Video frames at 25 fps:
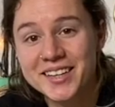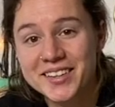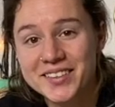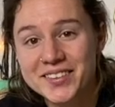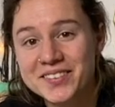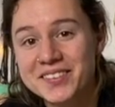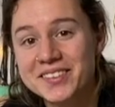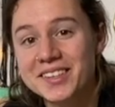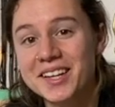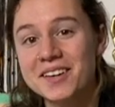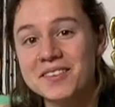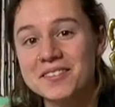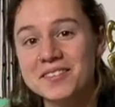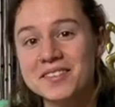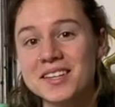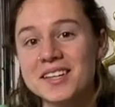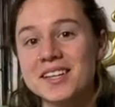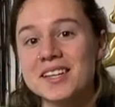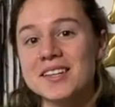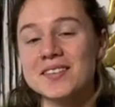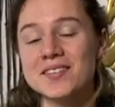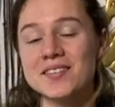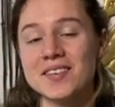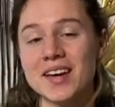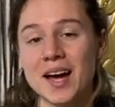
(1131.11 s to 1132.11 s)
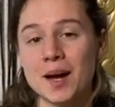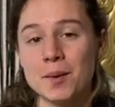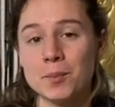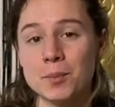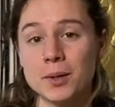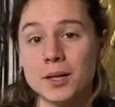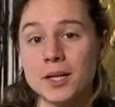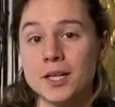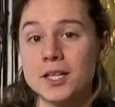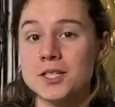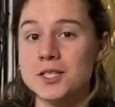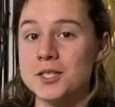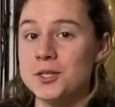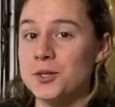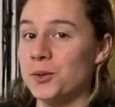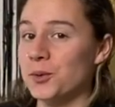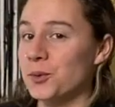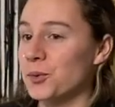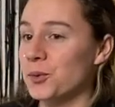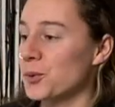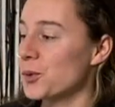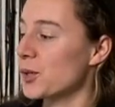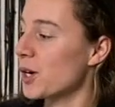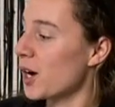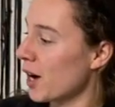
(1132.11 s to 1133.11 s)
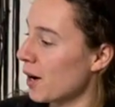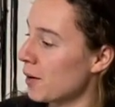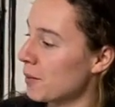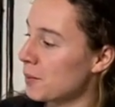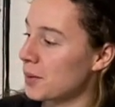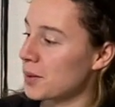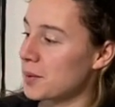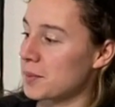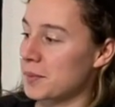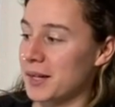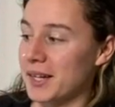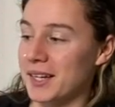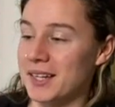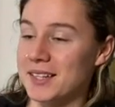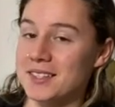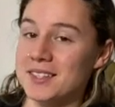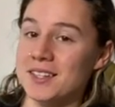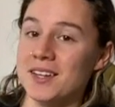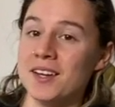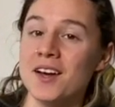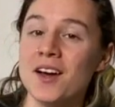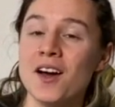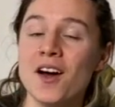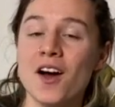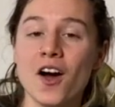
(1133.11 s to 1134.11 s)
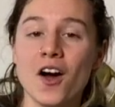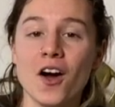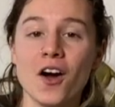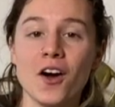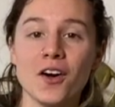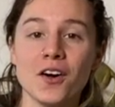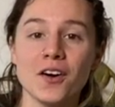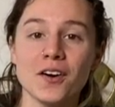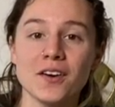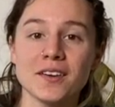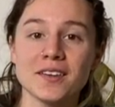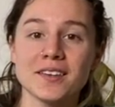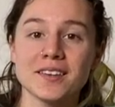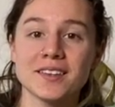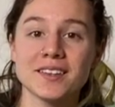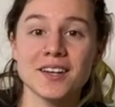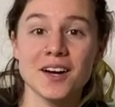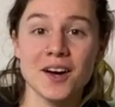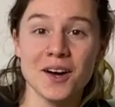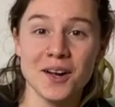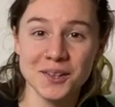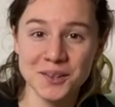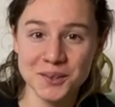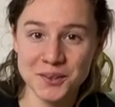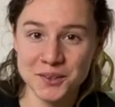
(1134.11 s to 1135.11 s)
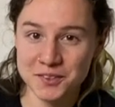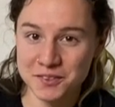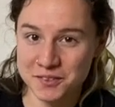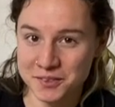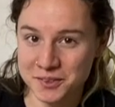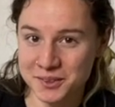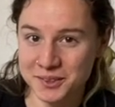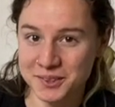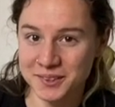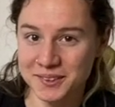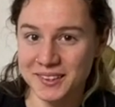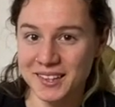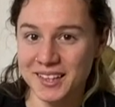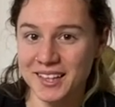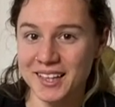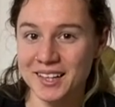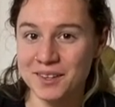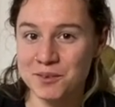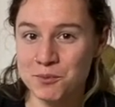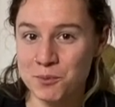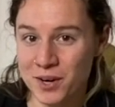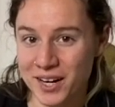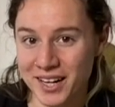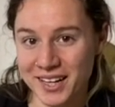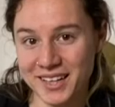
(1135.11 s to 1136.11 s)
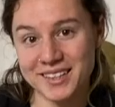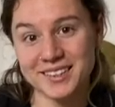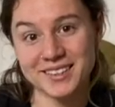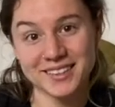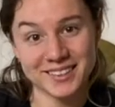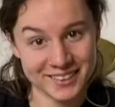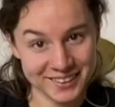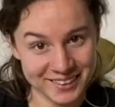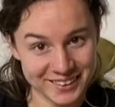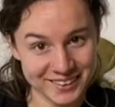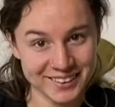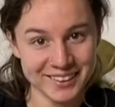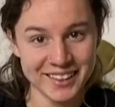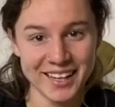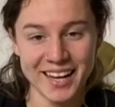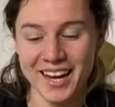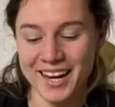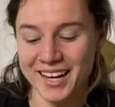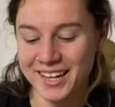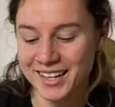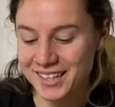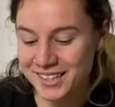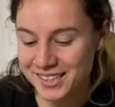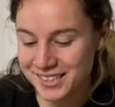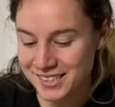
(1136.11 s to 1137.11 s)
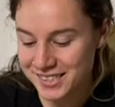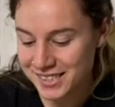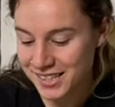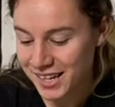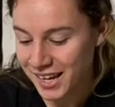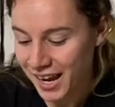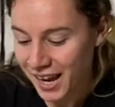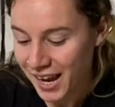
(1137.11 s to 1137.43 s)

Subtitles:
fluffy fabric to complement our colorful white legs.